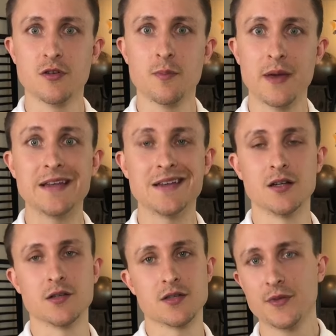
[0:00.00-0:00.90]

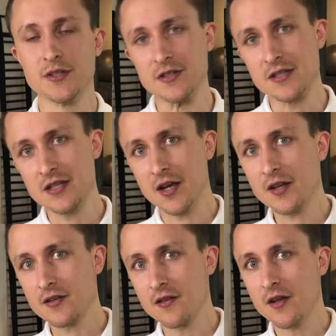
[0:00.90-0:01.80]
painkillers.
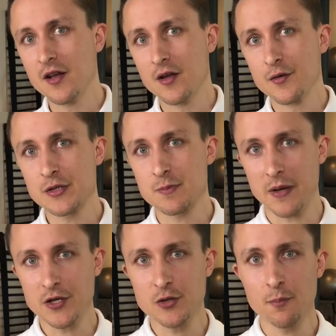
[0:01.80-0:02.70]
Instead,
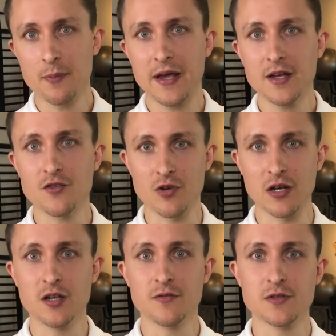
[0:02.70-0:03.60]
special pain
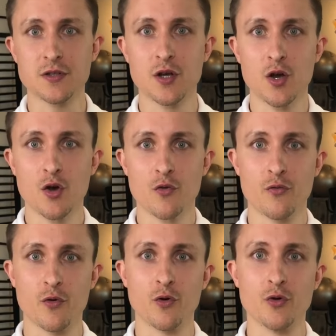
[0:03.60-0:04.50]
relievers
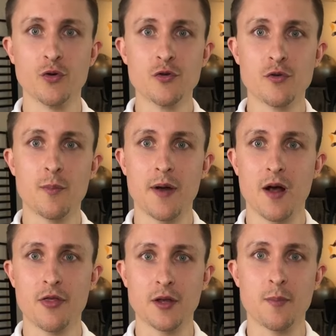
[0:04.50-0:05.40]
for
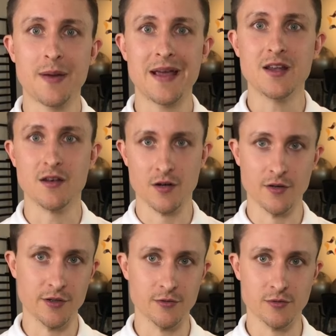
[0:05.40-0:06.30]
neuropathic pain are
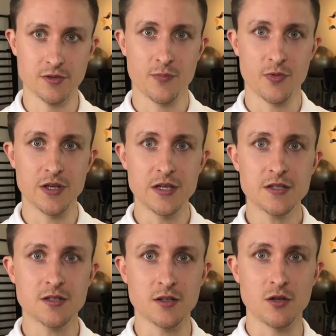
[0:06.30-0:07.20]
used.
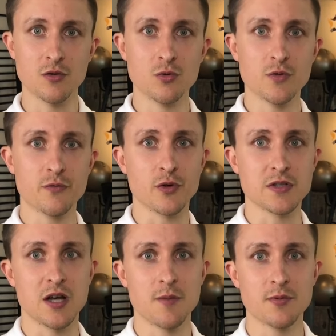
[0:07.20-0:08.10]
These include, for
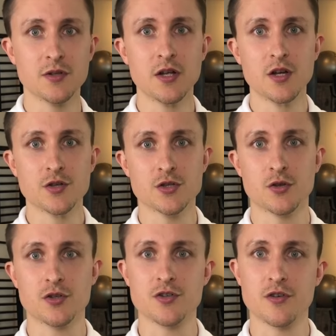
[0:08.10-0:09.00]
example,
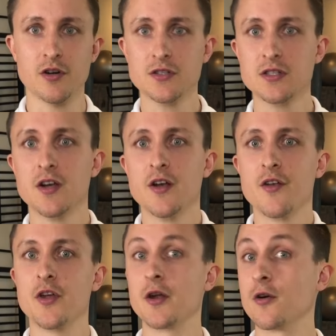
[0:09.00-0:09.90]
certain drugs
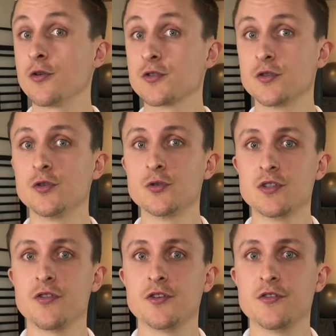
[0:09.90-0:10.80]
that are also used
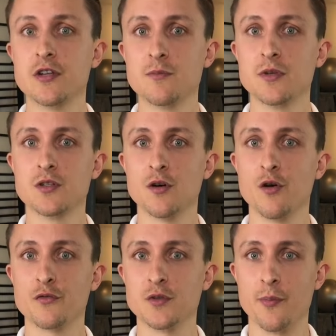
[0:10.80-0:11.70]
in the treatment
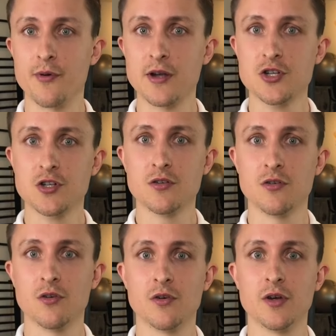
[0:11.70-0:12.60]
of depression
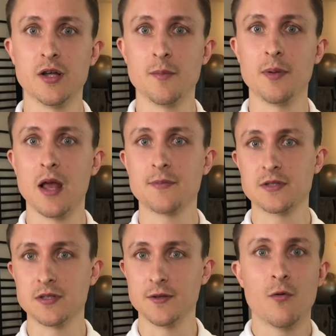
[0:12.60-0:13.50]
or
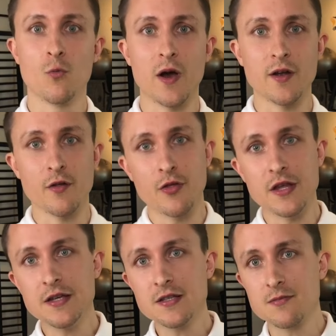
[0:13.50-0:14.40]
epilepsy. While
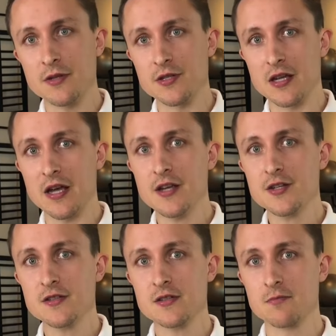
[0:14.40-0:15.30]
these
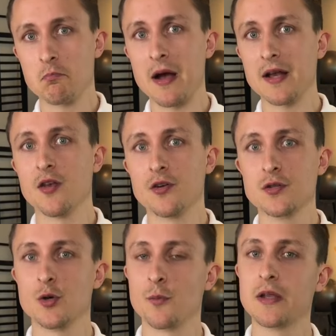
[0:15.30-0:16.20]
medications might not
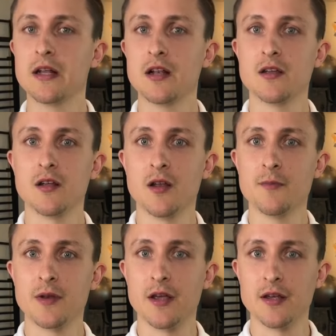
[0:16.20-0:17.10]
completely
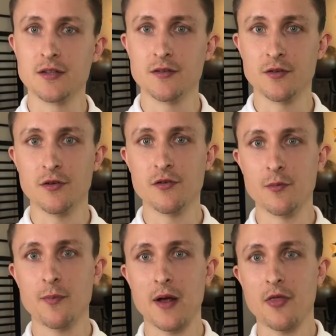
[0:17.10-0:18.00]
eliminate
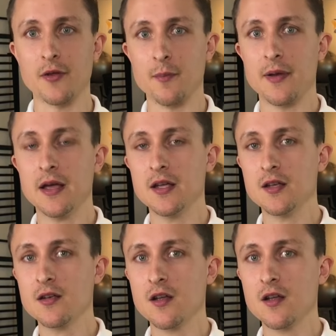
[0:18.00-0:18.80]
neuropathic pain,